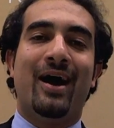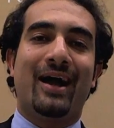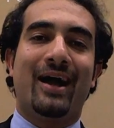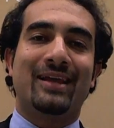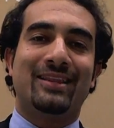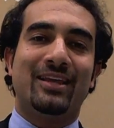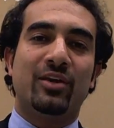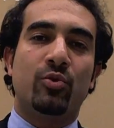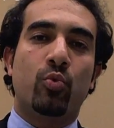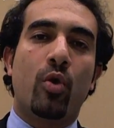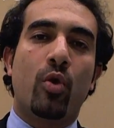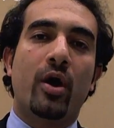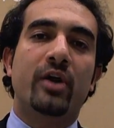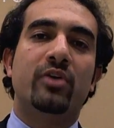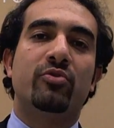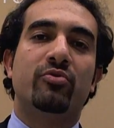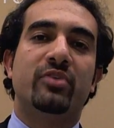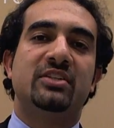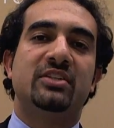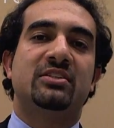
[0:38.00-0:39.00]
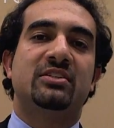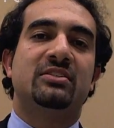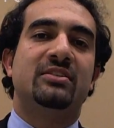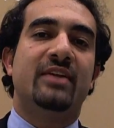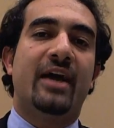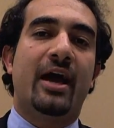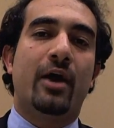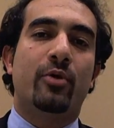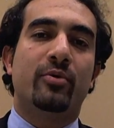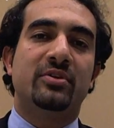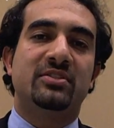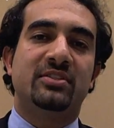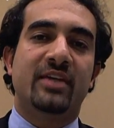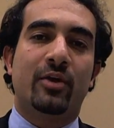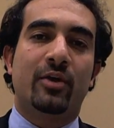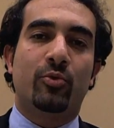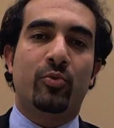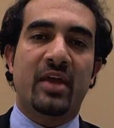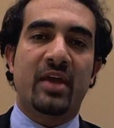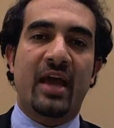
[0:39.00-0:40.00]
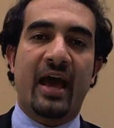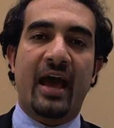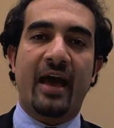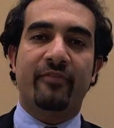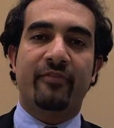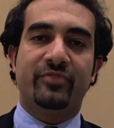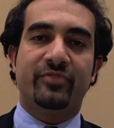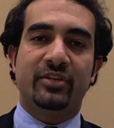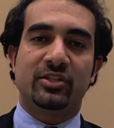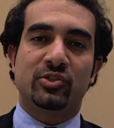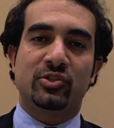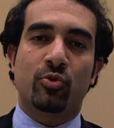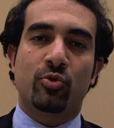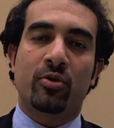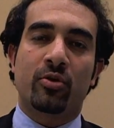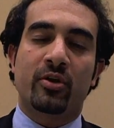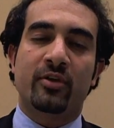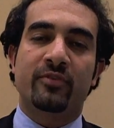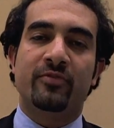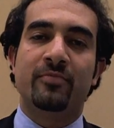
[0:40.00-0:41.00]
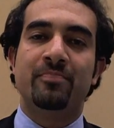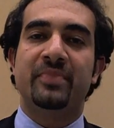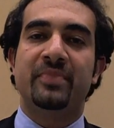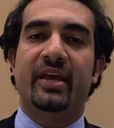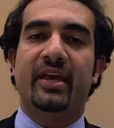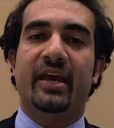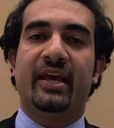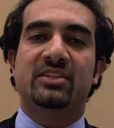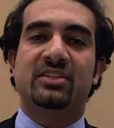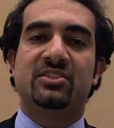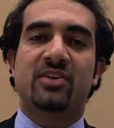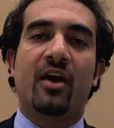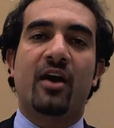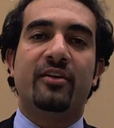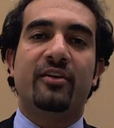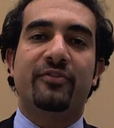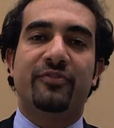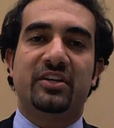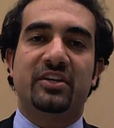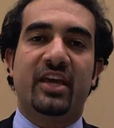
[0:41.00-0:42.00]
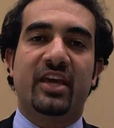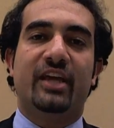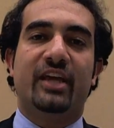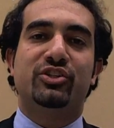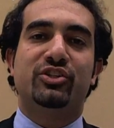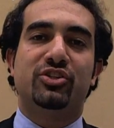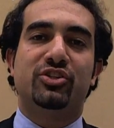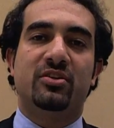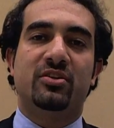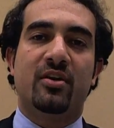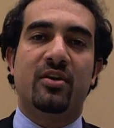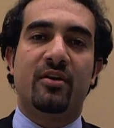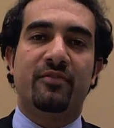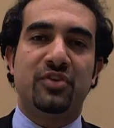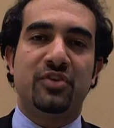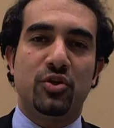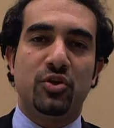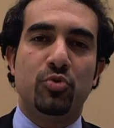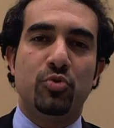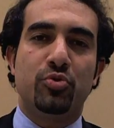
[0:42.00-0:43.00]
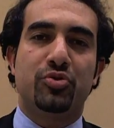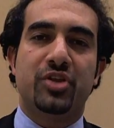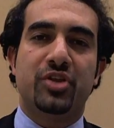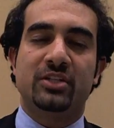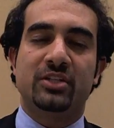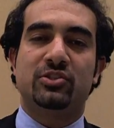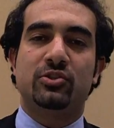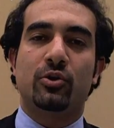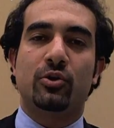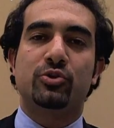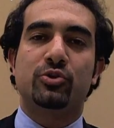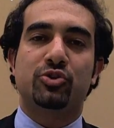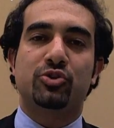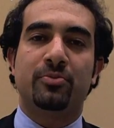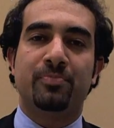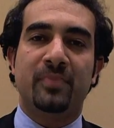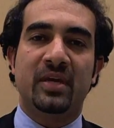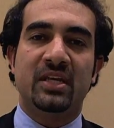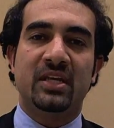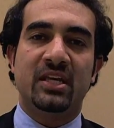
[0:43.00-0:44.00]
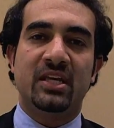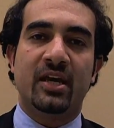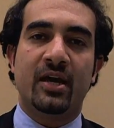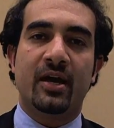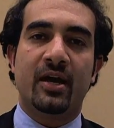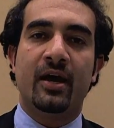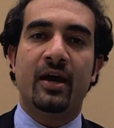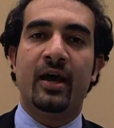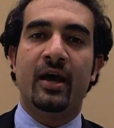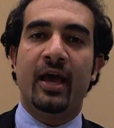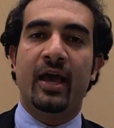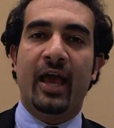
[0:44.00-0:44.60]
I think one risk now is that we have this sort of exotification of youth and social media,